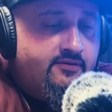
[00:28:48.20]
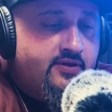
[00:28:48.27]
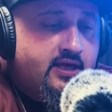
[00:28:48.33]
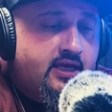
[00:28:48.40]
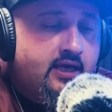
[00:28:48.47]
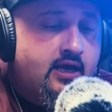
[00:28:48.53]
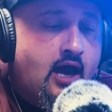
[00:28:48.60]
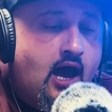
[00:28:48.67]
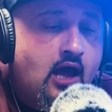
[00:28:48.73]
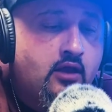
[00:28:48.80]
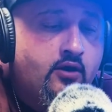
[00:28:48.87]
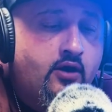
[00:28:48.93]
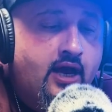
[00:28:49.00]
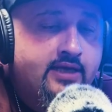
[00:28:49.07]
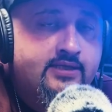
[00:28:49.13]
the
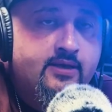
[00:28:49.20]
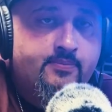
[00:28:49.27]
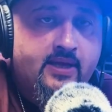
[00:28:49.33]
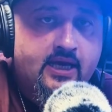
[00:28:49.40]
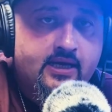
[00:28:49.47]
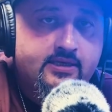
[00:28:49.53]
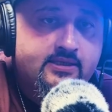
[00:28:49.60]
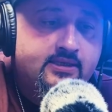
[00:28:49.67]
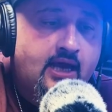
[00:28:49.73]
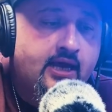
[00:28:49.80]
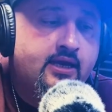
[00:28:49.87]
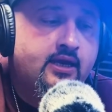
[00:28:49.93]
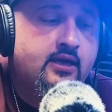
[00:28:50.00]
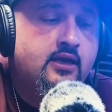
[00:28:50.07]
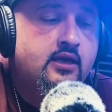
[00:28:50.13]
e-collar as something
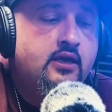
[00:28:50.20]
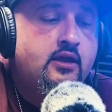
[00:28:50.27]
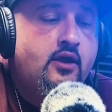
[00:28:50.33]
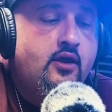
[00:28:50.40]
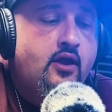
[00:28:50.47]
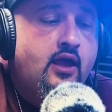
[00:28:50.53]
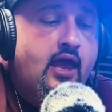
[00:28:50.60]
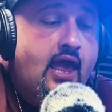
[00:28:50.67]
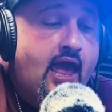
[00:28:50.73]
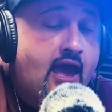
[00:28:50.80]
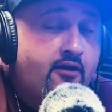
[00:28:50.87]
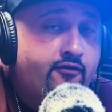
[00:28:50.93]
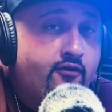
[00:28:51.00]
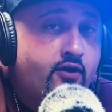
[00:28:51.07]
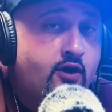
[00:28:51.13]
exciting.
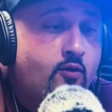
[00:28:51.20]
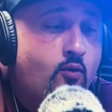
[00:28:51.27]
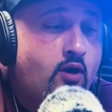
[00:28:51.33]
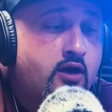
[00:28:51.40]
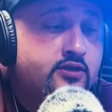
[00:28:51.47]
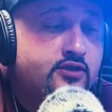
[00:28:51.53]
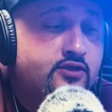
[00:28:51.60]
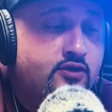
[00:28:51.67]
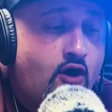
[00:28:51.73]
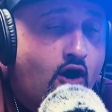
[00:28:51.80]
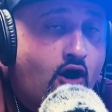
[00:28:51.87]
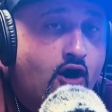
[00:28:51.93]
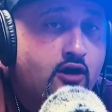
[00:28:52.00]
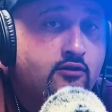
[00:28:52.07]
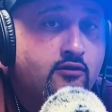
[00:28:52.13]
Everyone's
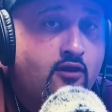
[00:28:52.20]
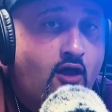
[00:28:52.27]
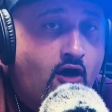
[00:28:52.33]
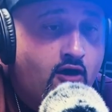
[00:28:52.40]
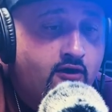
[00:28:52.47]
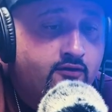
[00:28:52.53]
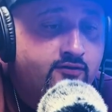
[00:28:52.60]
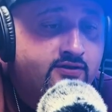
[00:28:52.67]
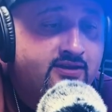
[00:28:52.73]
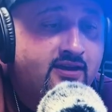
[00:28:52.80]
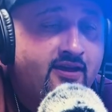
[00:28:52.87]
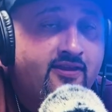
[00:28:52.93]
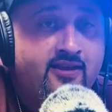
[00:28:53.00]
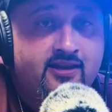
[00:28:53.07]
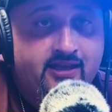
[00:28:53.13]
dog loves
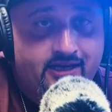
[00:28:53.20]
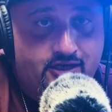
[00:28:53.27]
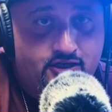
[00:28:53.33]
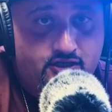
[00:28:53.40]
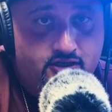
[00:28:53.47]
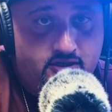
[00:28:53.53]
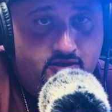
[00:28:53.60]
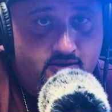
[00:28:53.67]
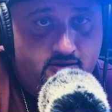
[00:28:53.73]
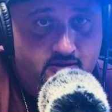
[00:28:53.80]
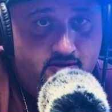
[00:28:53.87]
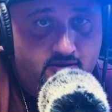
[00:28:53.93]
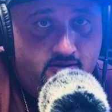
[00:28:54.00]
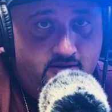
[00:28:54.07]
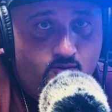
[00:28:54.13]
the leash.
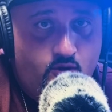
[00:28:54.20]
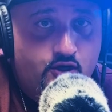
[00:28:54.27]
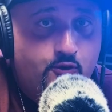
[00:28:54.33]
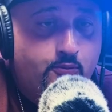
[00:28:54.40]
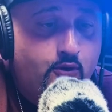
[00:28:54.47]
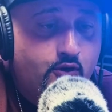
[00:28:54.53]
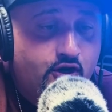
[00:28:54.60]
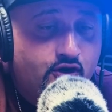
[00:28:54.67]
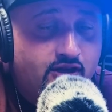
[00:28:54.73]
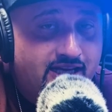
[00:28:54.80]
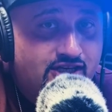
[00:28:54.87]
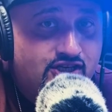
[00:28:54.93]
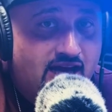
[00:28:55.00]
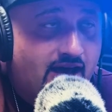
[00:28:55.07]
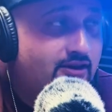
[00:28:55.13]
When you pull your
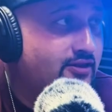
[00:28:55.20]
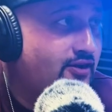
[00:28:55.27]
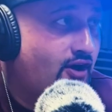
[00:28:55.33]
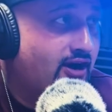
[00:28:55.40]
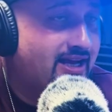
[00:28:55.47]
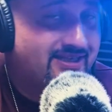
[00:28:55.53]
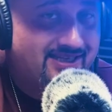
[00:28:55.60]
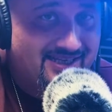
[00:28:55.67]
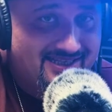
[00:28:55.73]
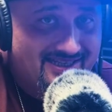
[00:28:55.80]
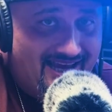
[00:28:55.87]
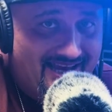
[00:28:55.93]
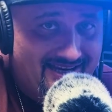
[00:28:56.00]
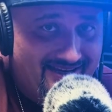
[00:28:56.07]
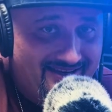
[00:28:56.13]
leash out and the dog gets
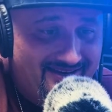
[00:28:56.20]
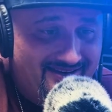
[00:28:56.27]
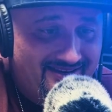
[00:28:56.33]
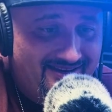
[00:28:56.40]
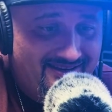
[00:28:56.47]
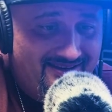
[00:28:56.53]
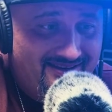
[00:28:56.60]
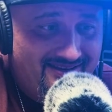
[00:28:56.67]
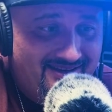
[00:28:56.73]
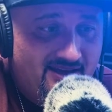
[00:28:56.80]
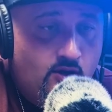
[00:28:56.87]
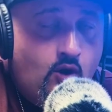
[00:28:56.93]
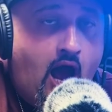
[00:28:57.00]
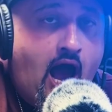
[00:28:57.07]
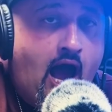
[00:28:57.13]
excited,
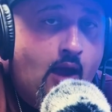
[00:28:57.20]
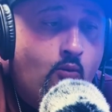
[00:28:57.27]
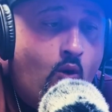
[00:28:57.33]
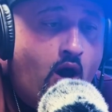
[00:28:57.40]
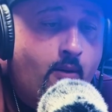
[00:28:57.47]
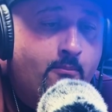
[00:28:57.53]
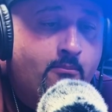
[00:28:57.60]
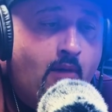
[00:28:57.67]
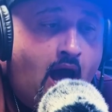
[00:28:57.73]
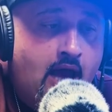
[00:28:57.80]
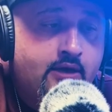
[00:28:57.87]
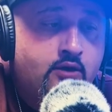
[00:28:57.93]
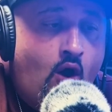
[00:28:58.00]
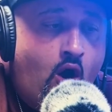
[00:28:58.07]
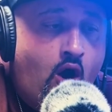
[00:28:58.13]
I want my
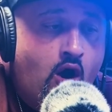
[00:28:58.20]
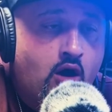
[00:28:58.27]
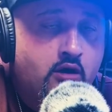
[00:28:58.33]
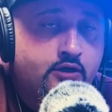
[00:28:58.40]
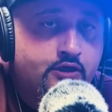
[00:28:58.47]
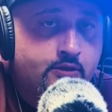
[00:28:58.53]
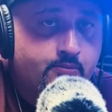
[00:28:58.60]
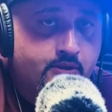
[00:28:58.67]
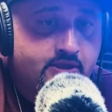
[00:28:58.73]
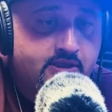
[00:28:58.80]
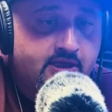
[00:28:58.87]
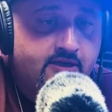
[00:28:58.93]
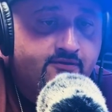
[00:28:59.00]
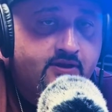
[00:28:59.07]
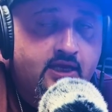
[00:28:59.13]
dog to
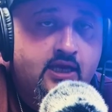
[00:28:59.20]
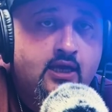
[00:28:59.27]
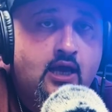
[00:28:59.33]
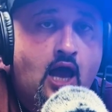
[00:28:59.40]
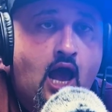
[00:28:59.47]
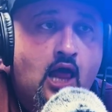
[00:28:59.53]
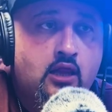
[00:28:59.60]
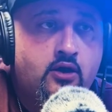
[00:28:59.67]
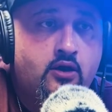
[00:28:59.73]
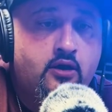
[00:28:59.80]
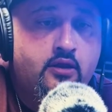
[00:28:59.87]
perceive the e-collar